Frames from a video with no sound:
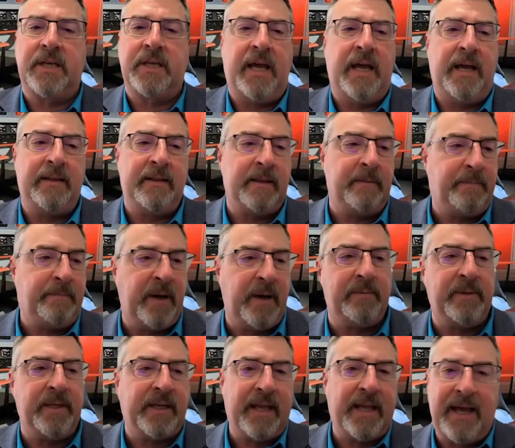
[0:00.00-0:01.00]
And the
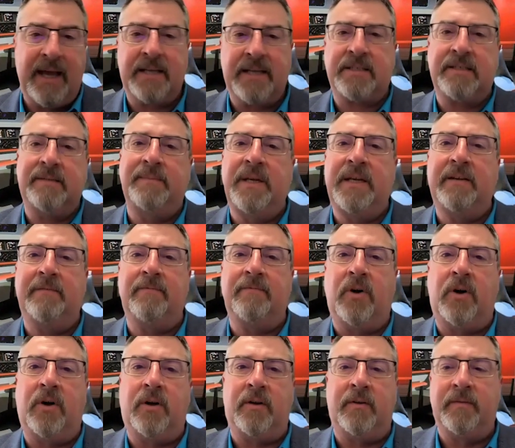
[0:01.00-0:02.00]
public has to be
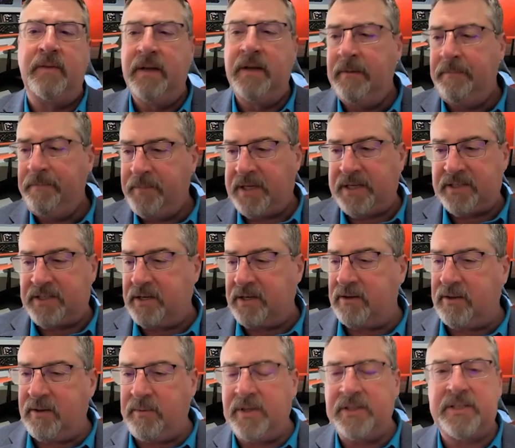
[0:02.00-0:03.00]
involved because they're
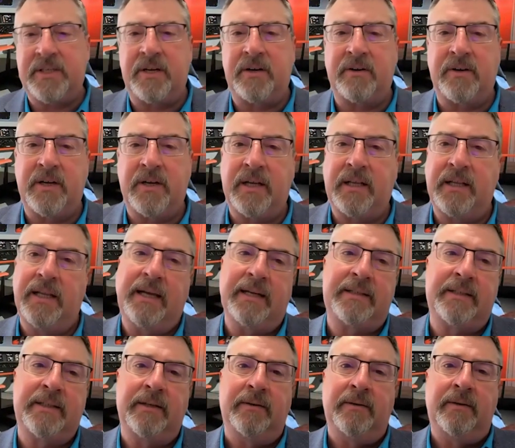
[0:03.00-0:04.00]
the ones that are going to
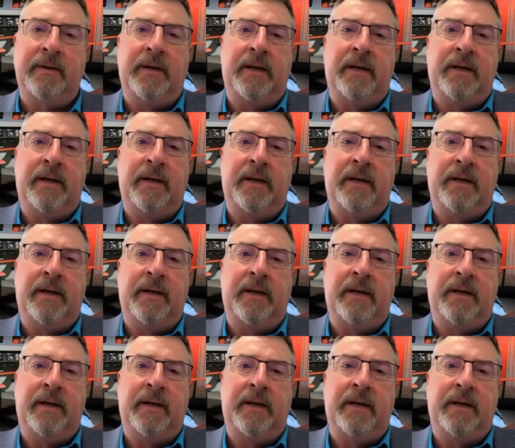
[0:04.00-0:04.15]
elect you.